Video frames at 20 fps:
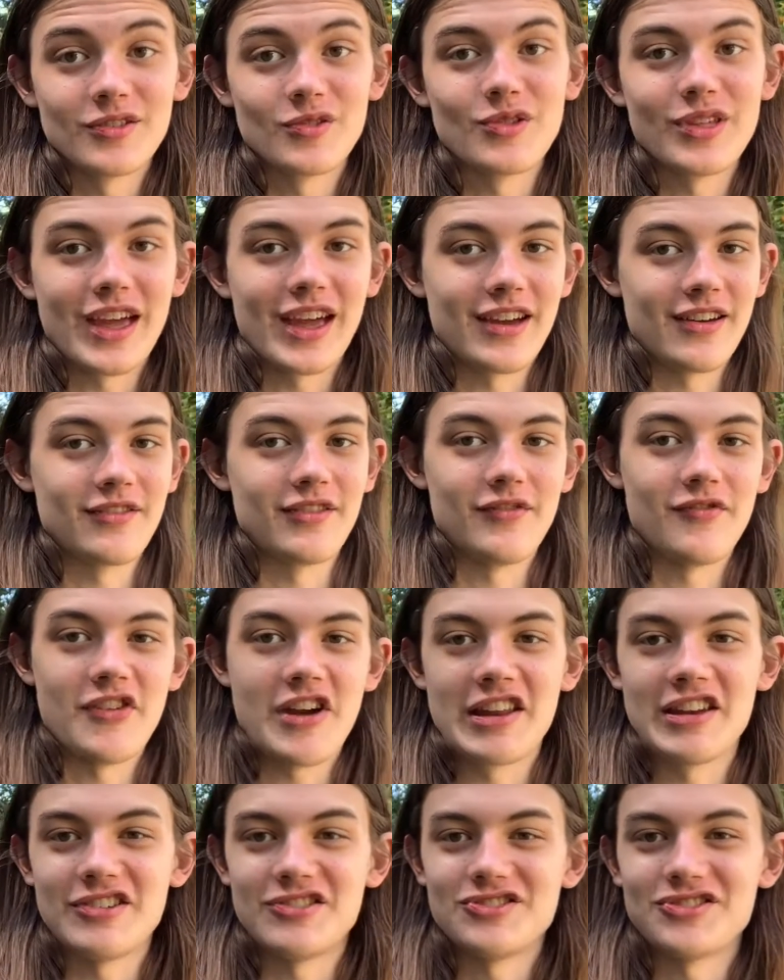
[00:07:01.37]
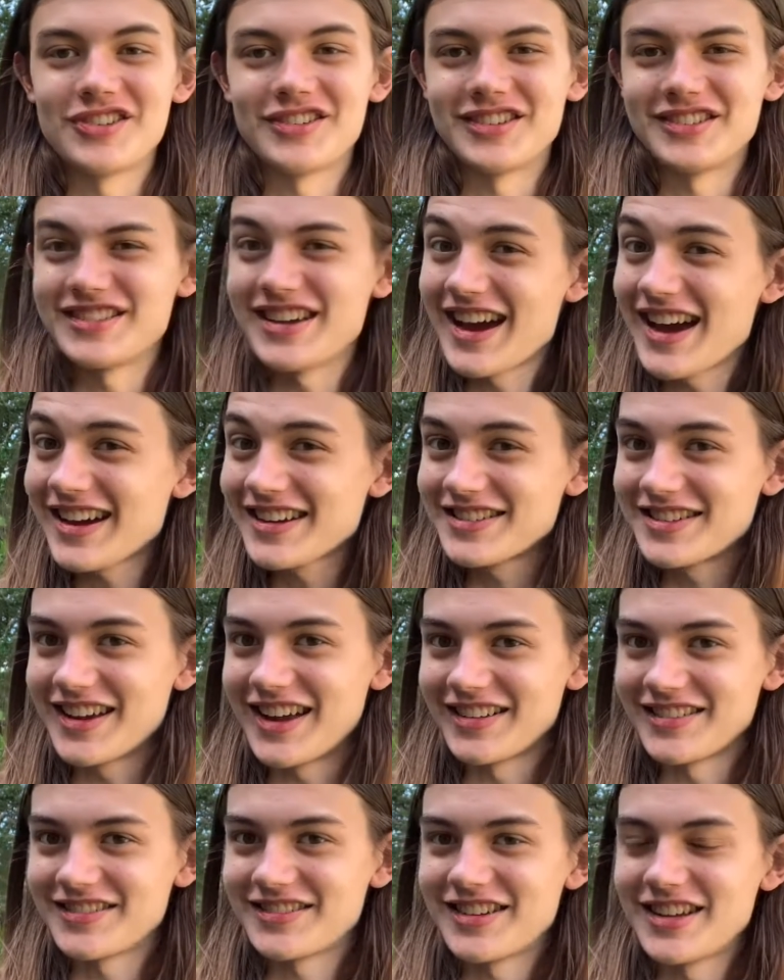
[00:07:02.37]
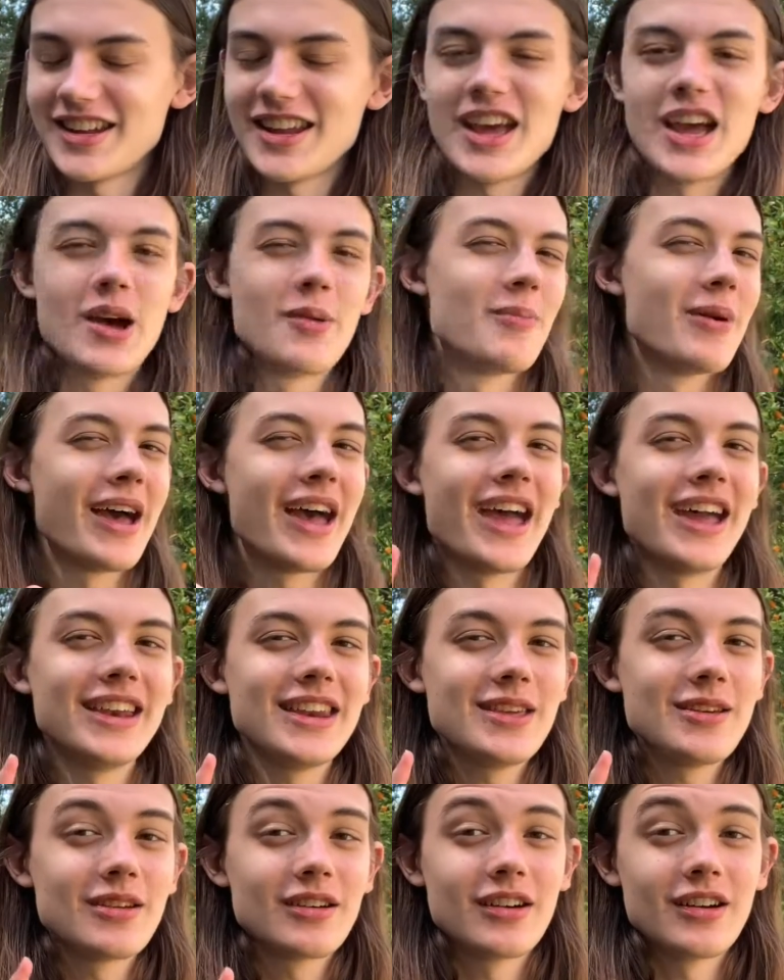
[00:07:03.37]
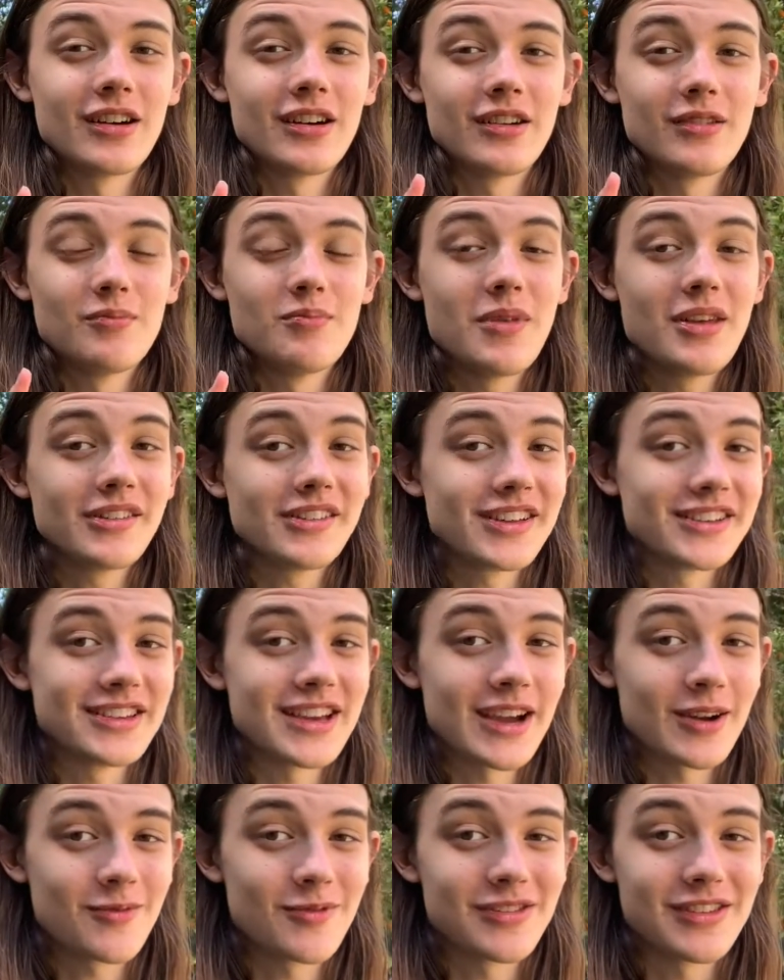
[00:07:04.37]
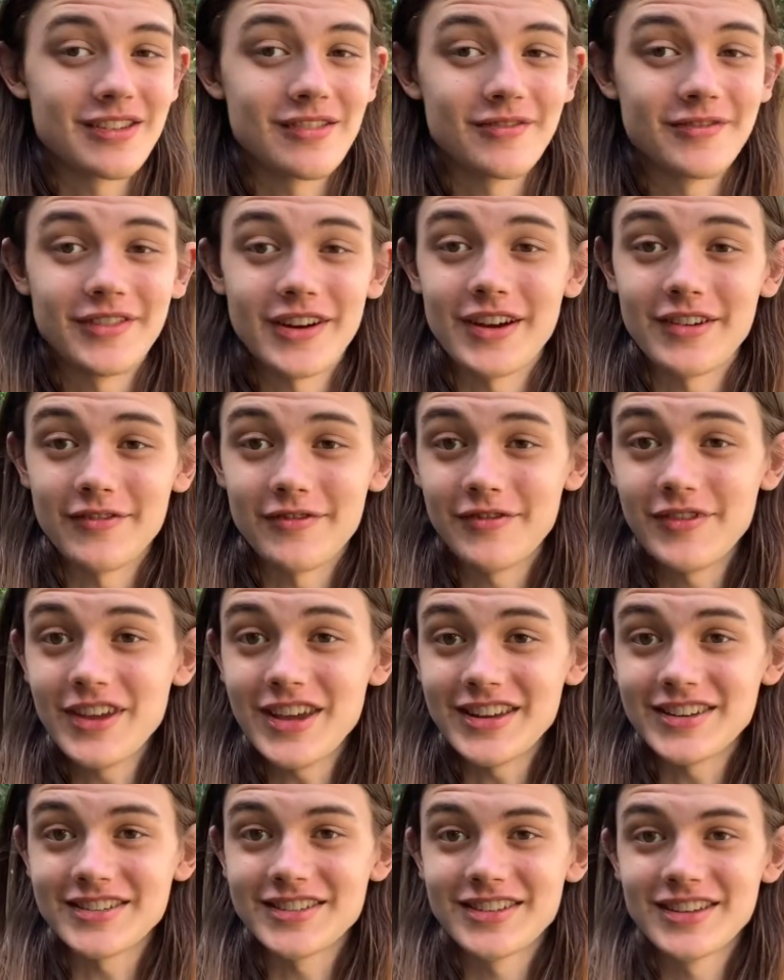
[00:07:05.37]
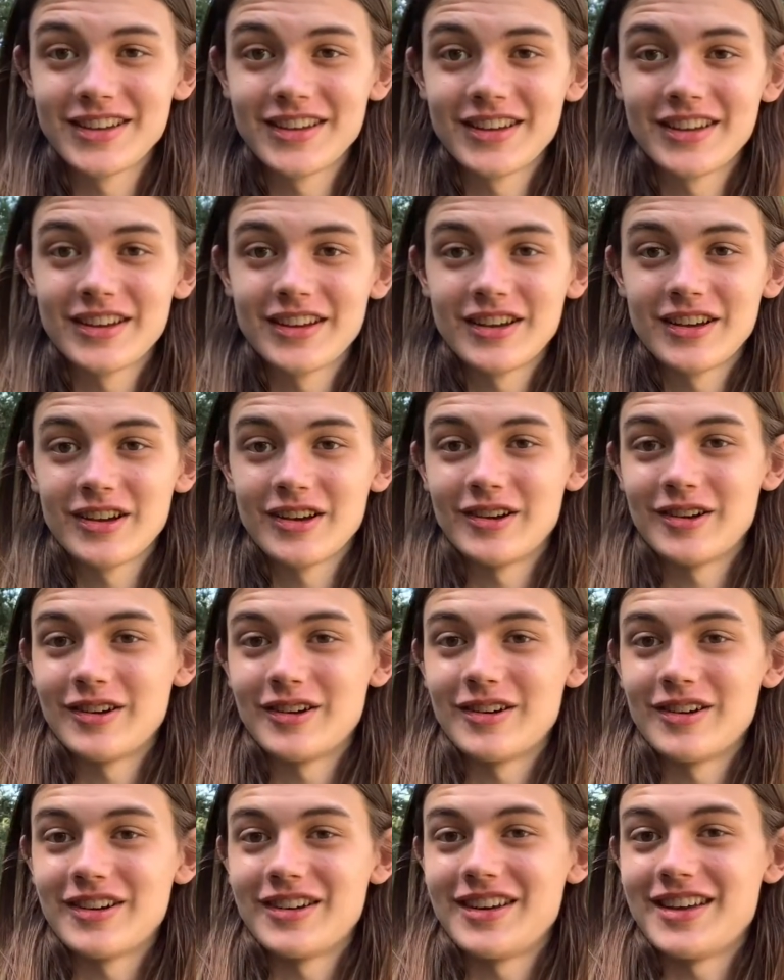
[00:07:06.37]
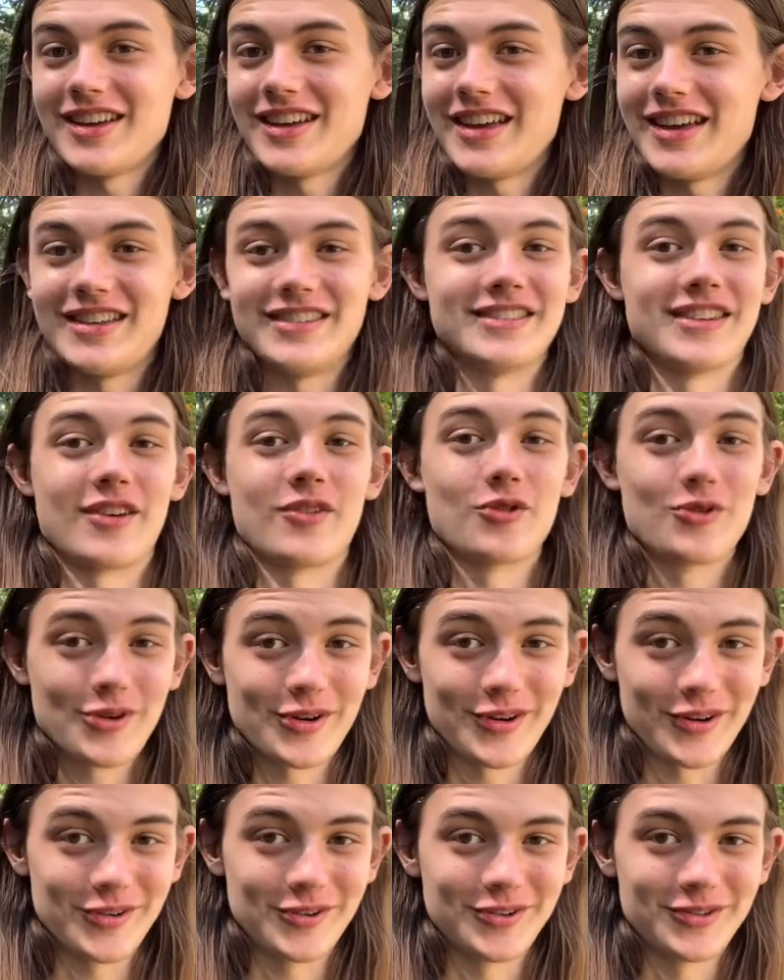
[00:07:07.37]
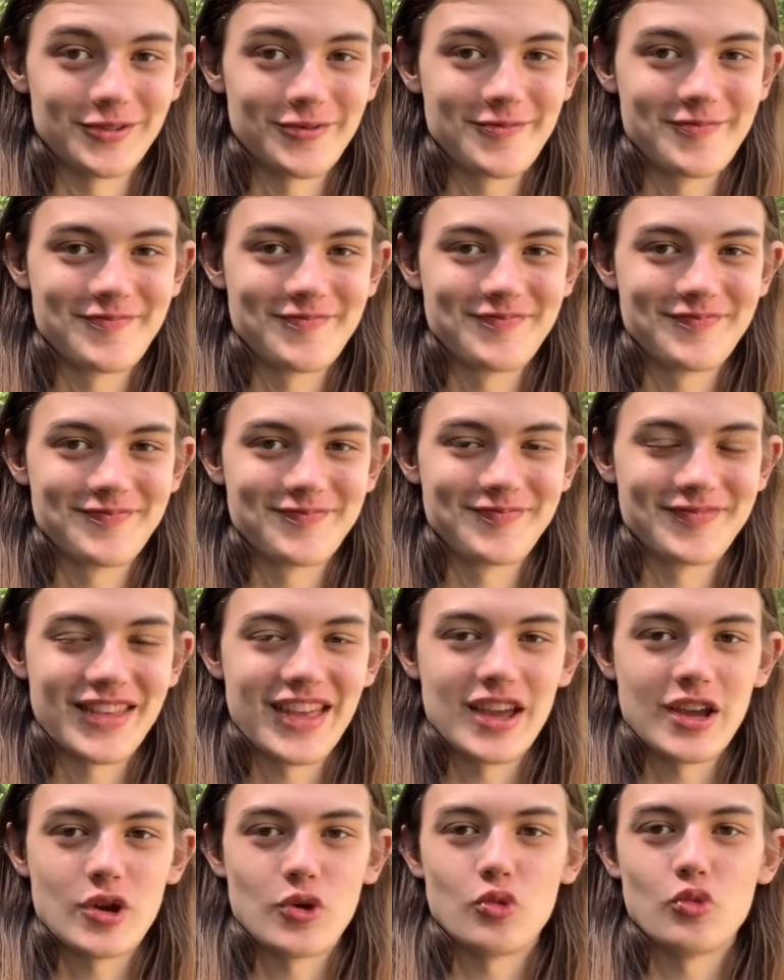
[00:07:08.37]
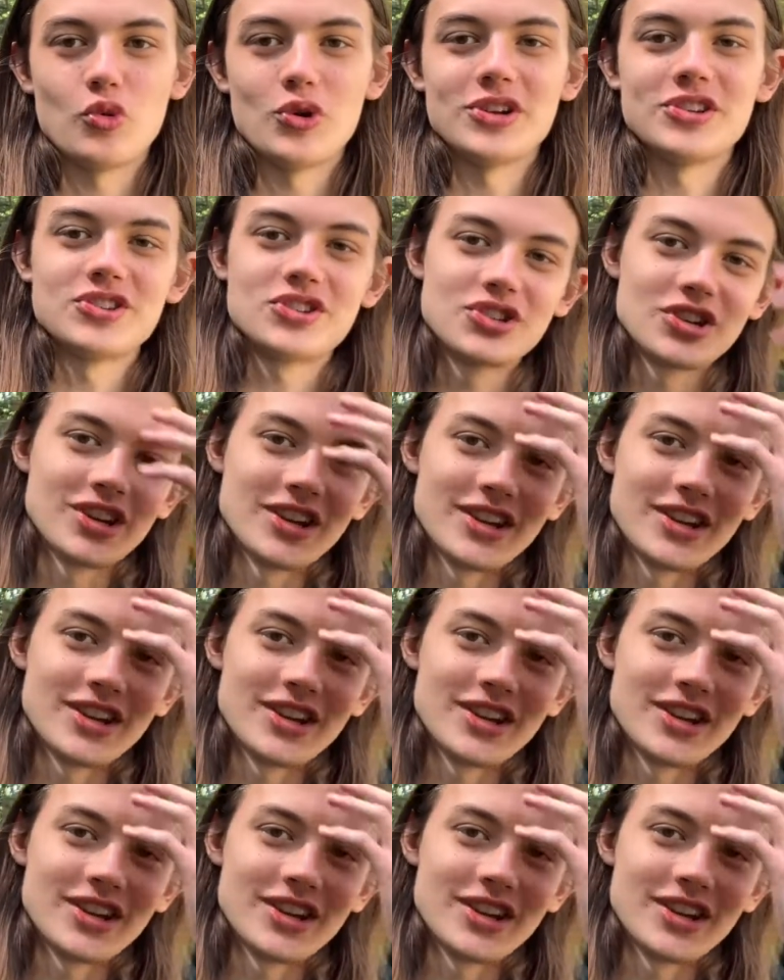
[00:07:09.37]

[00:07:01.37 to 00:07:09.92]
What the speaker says: they have advantage on attacks against it, but any melee attack within 5 feet is a critical. Which,